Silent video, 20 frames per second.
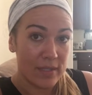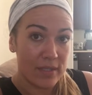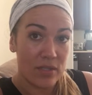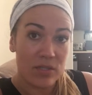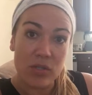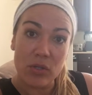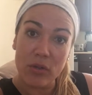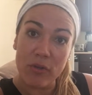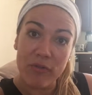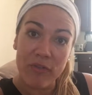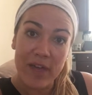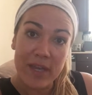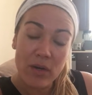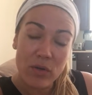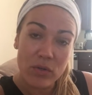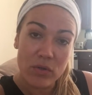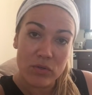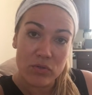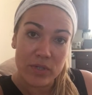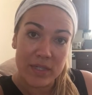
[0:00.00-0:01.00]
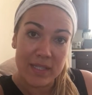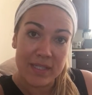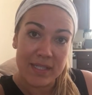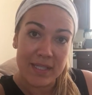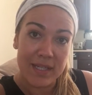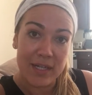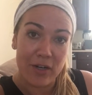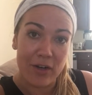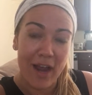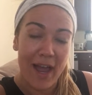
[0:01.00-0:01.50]
So the phytonutrients
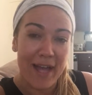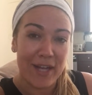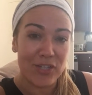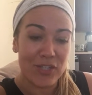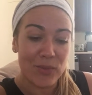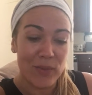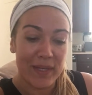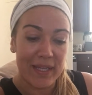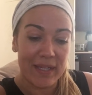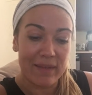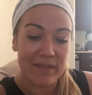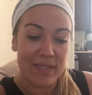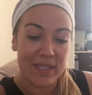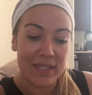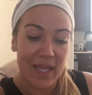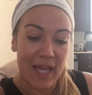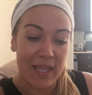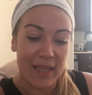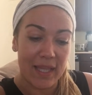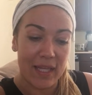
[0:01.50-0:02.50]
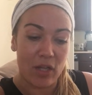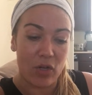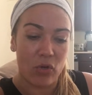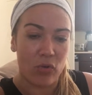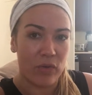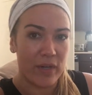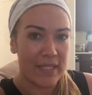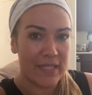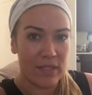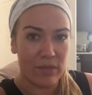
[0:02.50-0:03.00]
in it are actually what gives it that like
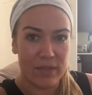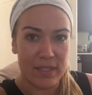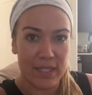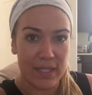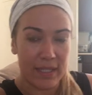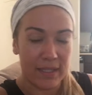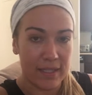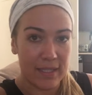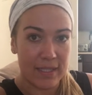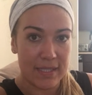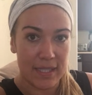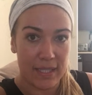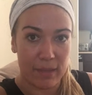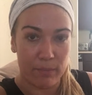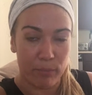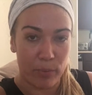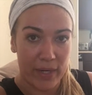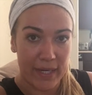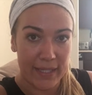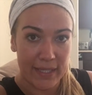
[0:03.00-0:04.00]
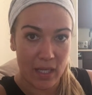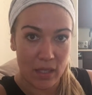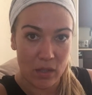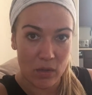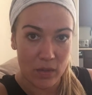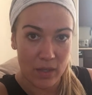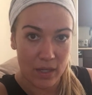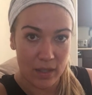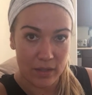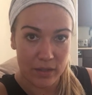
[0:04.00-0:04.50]
crazy ridiculous like bright
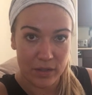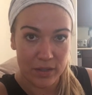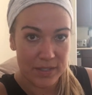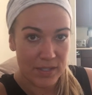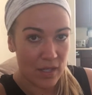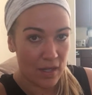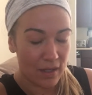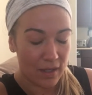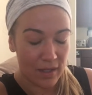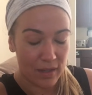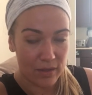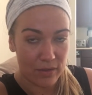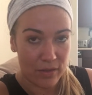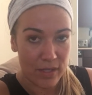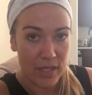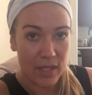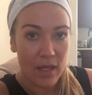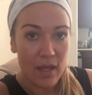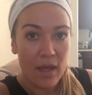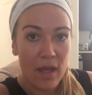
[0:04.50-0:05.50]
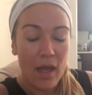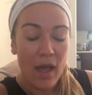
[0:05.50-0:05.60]
yellow color. It's not coloring.